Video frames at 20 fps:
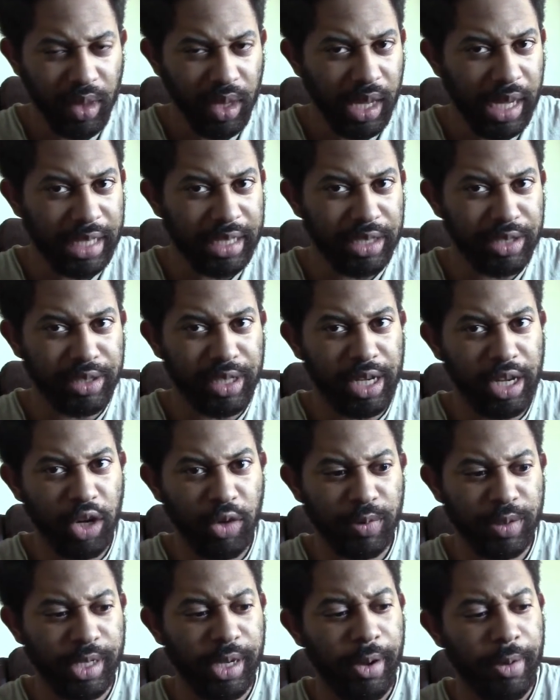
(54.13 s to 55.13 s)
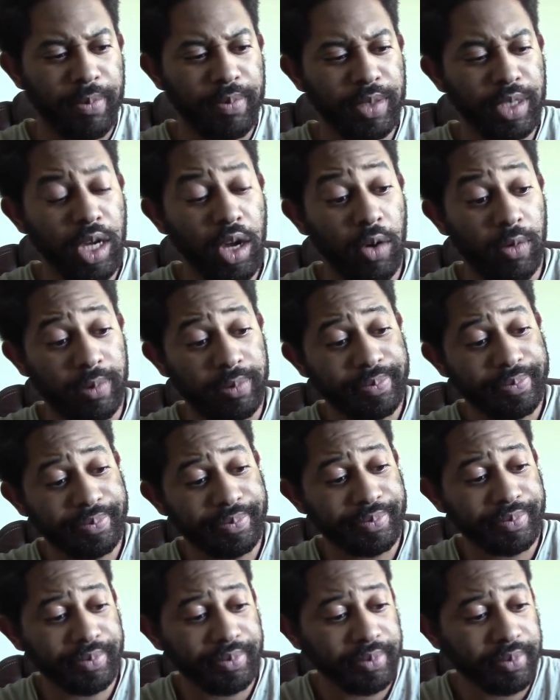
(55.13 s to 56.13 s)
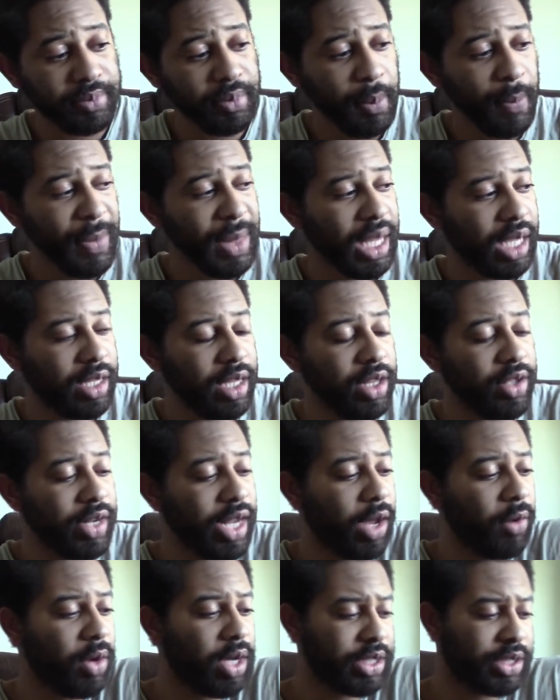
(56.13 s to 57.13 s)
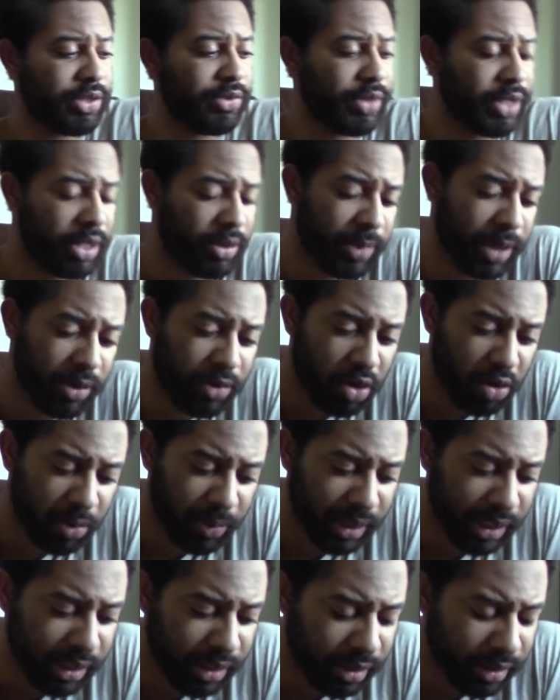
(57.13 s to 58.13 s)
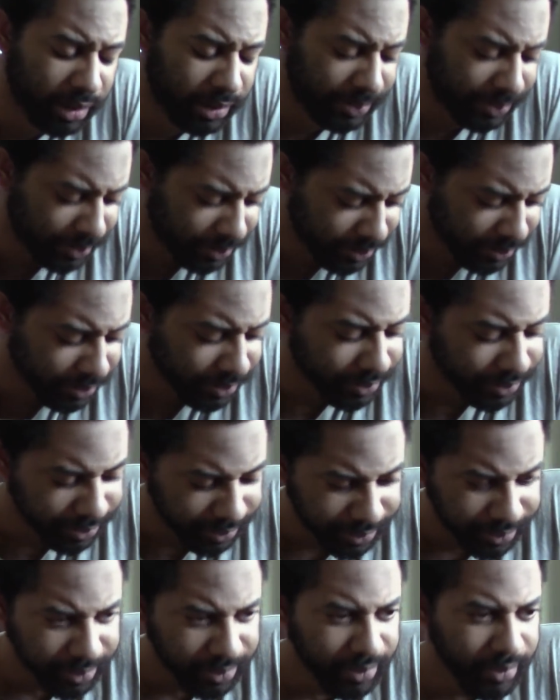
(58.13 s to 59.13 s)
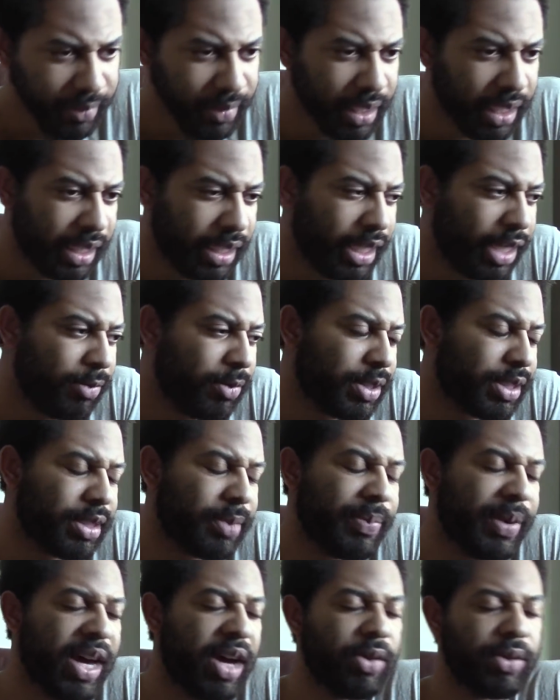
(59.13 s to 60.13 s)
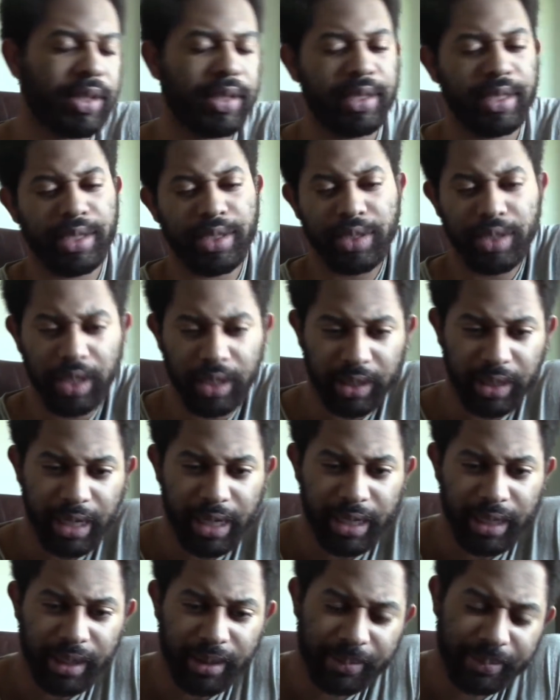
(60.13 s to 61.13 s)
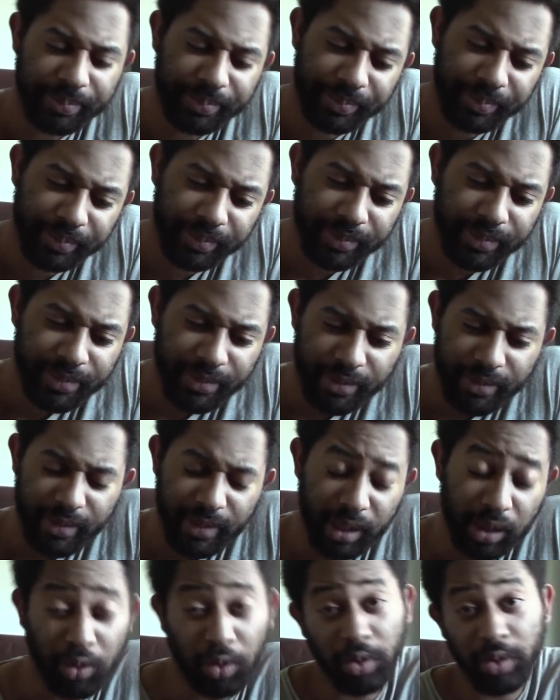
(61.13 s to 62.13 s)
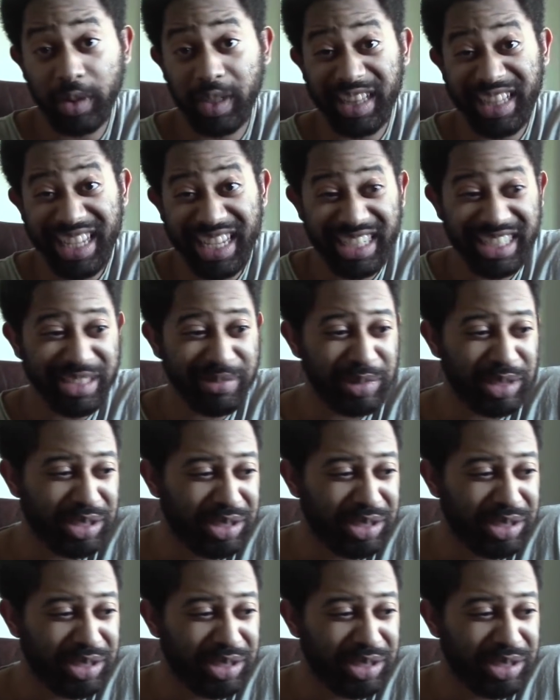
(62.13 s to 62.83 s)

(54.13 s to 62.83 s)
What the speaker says: At least I hope so. So the other day I watched a video by Rowing Millennial. And it was about this young lady, I call her a lady, but